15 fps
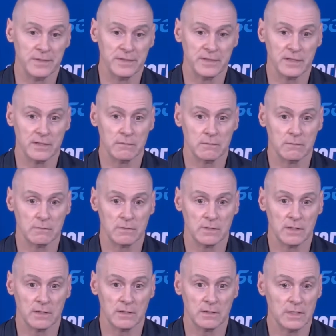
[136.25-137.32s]

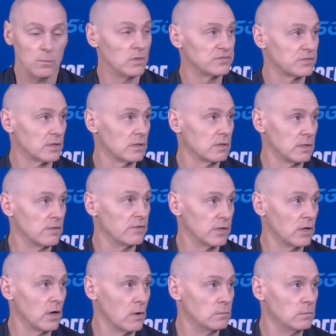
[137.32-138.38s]
that he wants to give it a
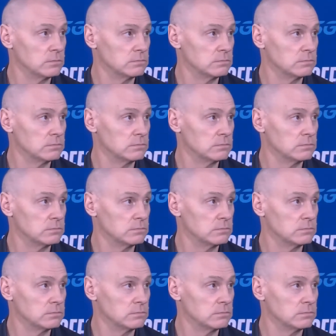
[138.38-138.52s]
go.